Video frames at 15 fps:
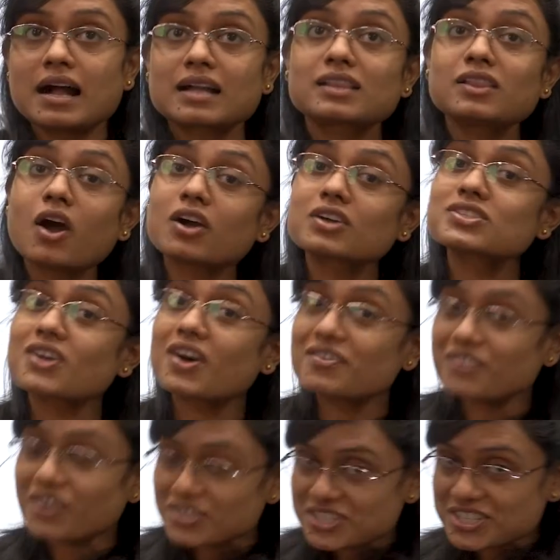Clocks or
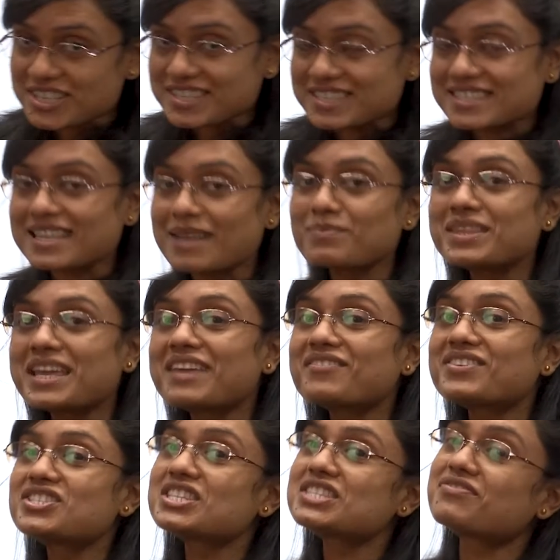watches, something
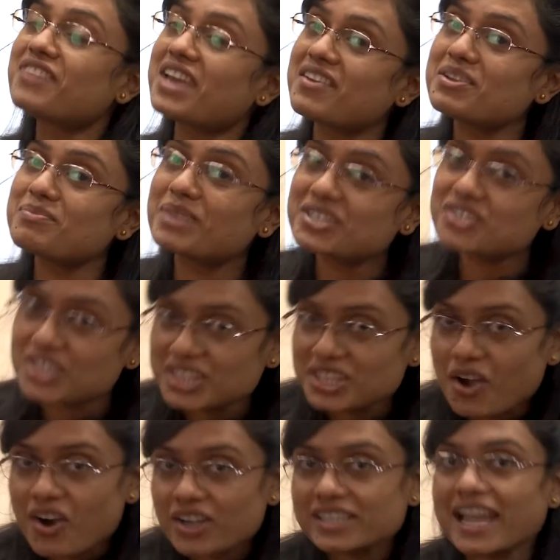which is very much in
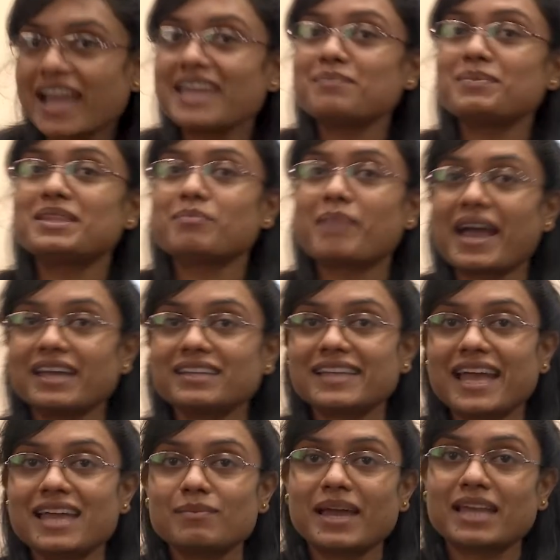your time, in my
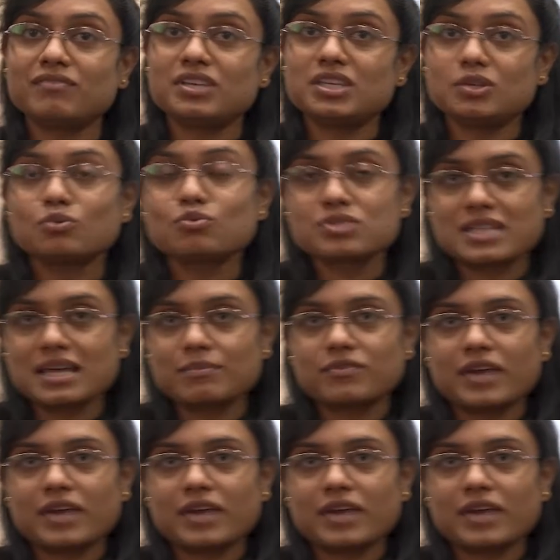time, and we use them.